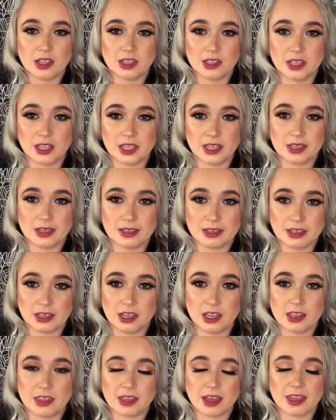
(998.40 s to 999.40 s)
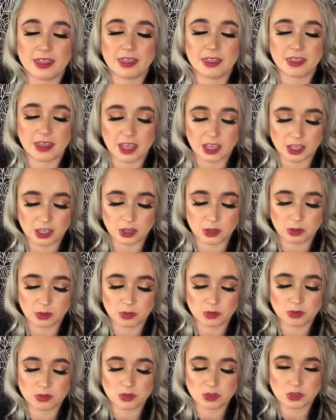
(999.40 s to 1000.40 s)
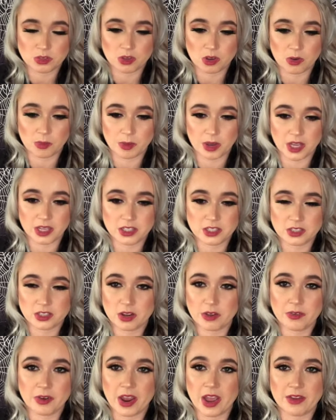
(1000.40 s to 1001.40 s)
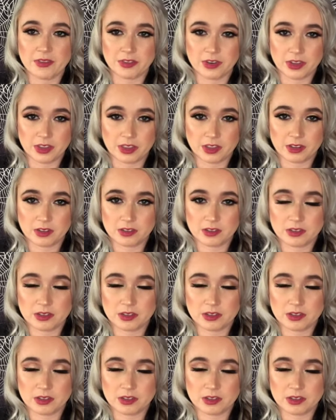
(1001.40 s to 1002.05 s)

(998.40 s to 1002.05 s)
Lady Lilith, I thank you so much for everything,